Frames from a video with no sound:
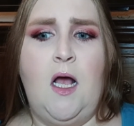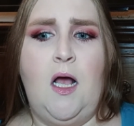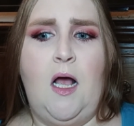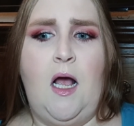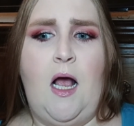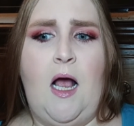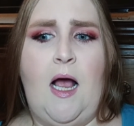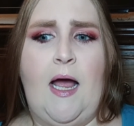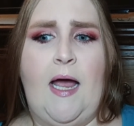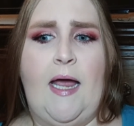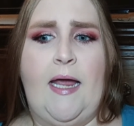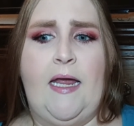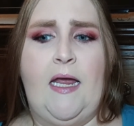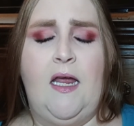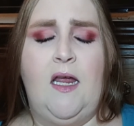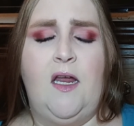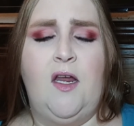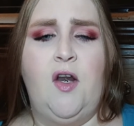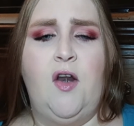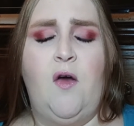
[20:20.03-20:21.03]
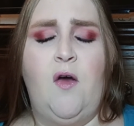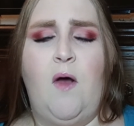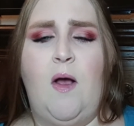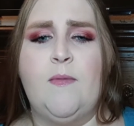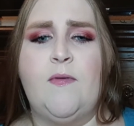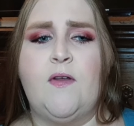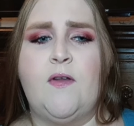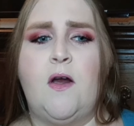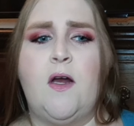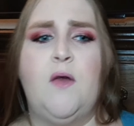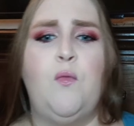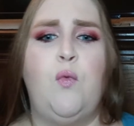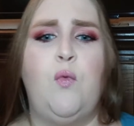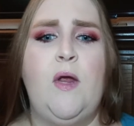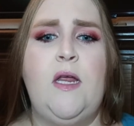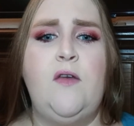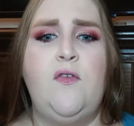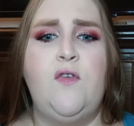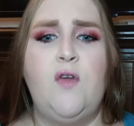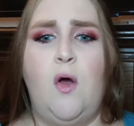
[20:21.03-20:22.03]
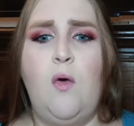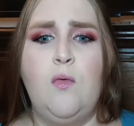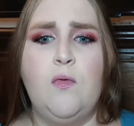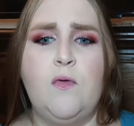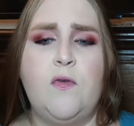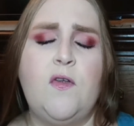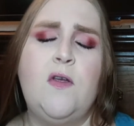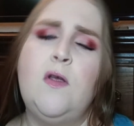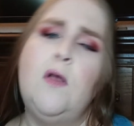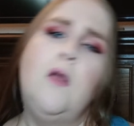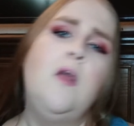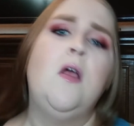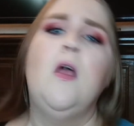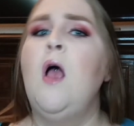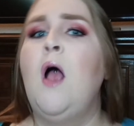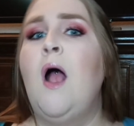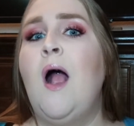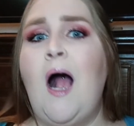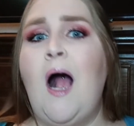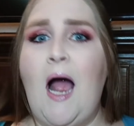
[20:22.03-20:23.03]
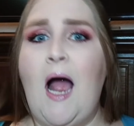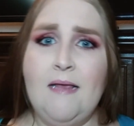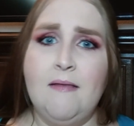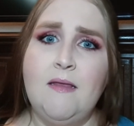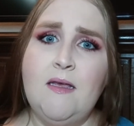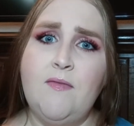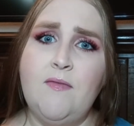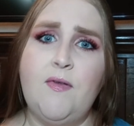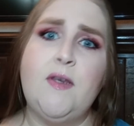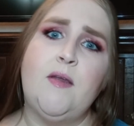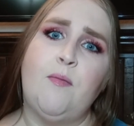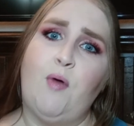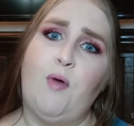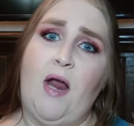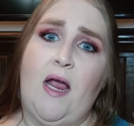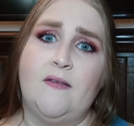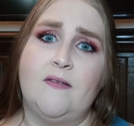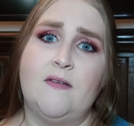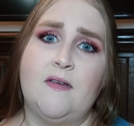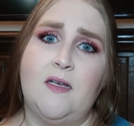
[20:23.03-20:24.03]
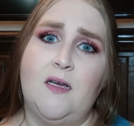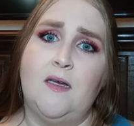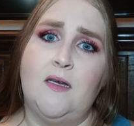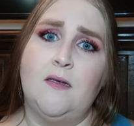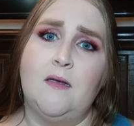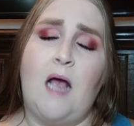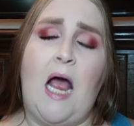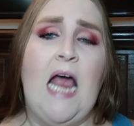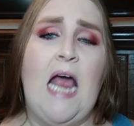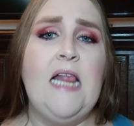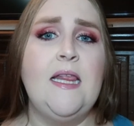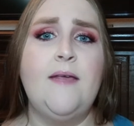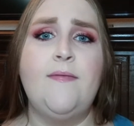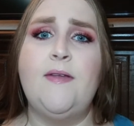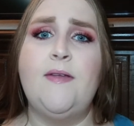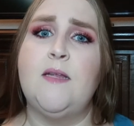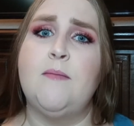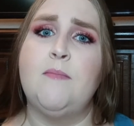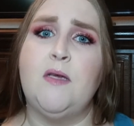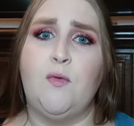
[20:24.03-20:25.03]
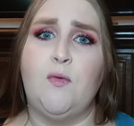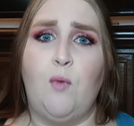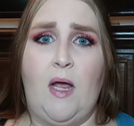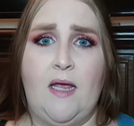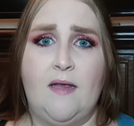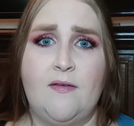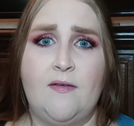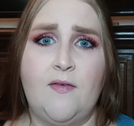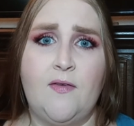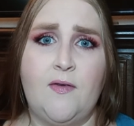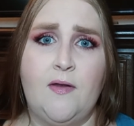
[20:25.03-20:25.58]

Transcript: I'm sorry, I live in Nebraska. I live in the Midwest.